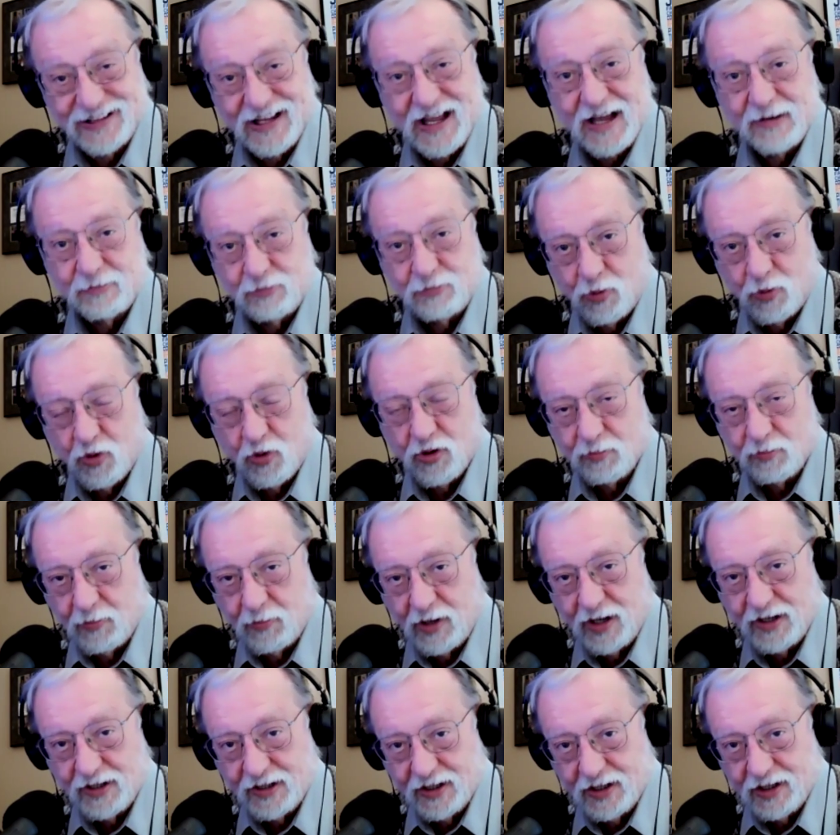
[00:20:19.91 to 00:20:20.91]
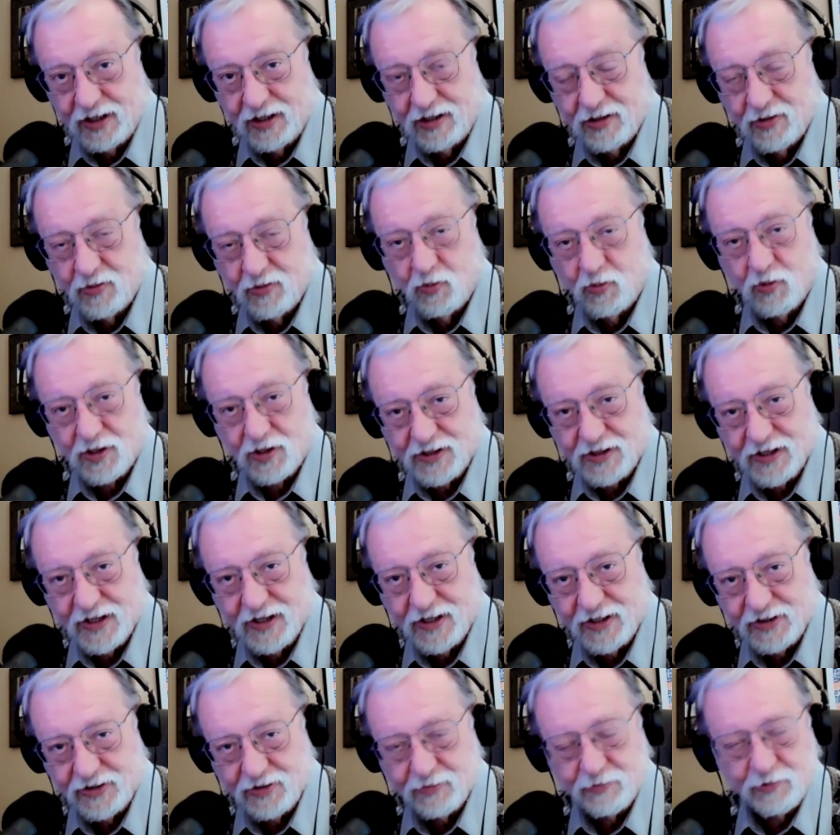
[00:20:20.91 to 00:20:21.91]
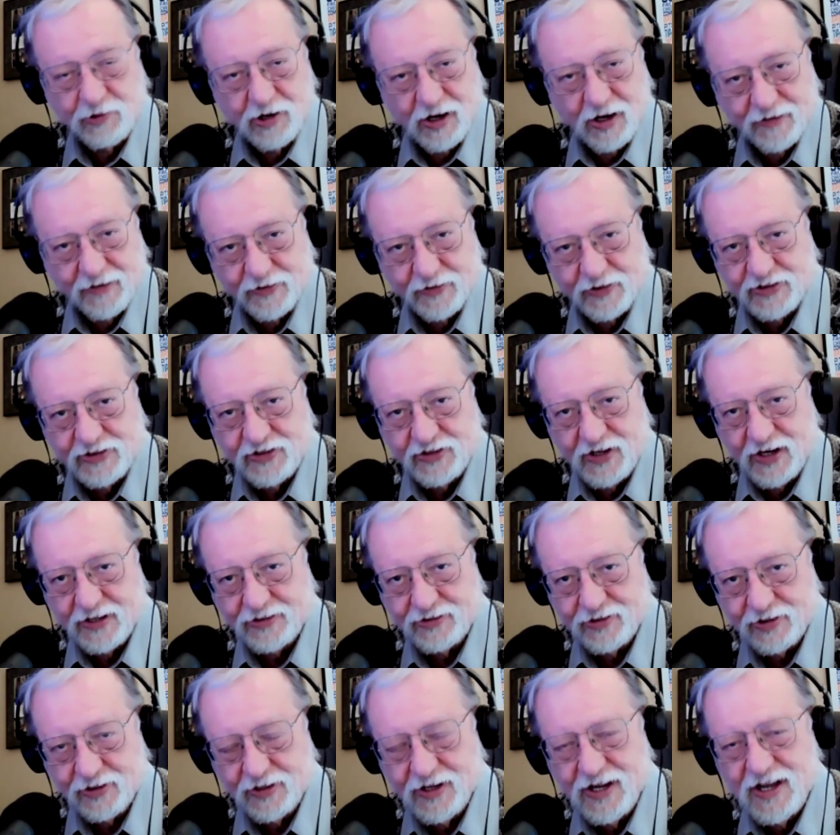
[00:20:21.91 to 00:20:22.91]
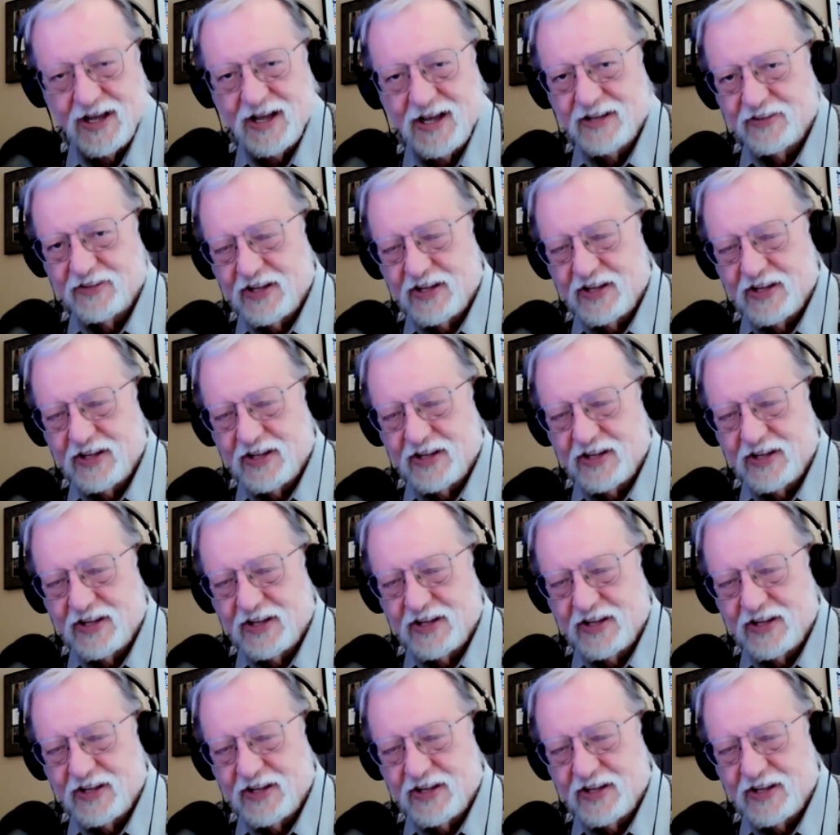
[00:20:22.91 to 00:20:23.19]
lot more money working in the private sector.